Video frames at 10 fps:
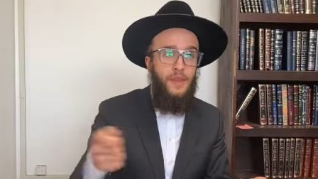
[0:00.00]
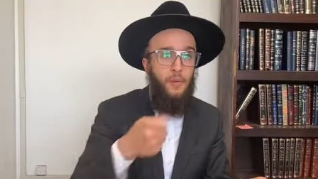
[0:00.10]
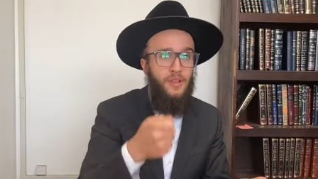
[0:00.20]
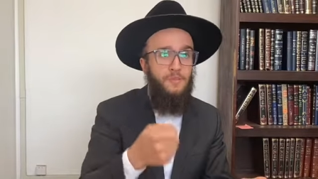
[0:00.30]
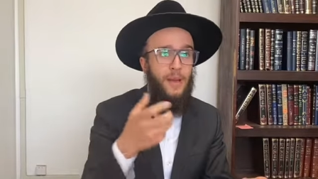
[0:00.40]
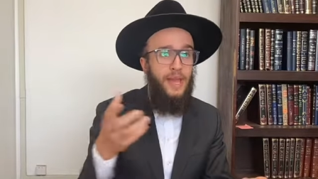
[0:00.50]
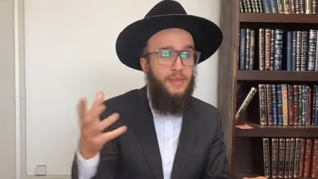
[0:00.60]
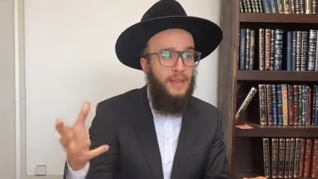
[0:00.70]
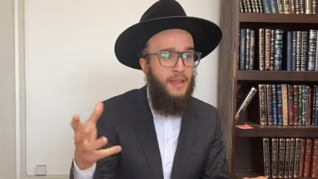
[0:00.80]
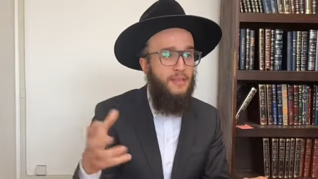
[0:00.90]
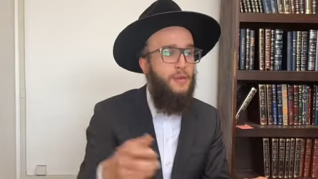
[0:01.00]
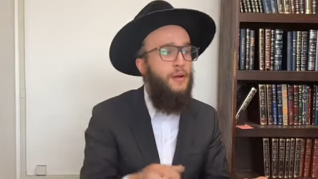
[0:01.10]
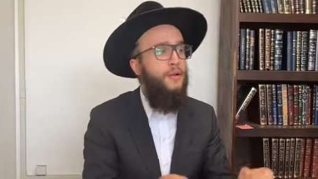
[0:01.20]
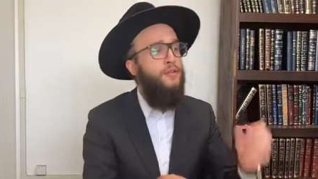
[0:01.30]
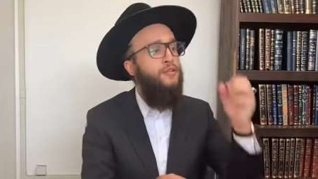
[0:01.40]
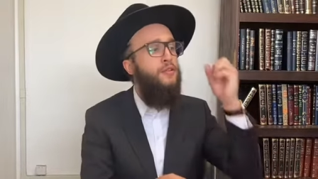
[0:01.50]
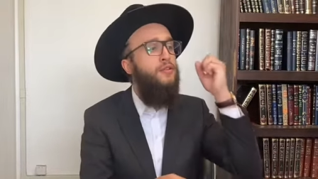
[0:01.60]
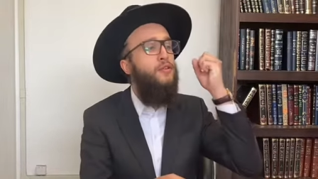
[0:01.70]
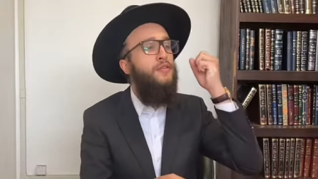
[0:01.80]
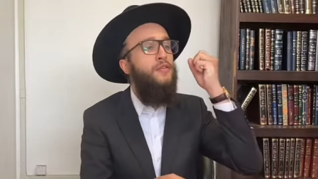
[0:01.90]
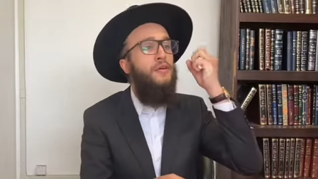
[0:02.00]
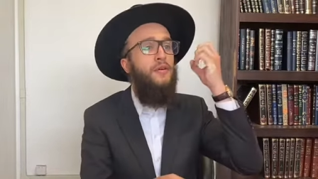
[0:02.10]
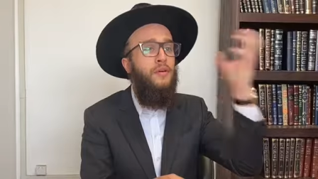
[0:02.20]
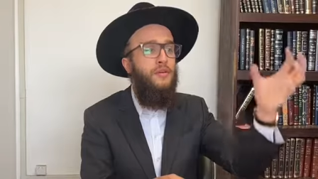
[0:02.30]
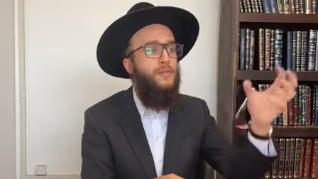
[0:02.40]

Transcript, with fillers: What's buying tickets? We all look for goals.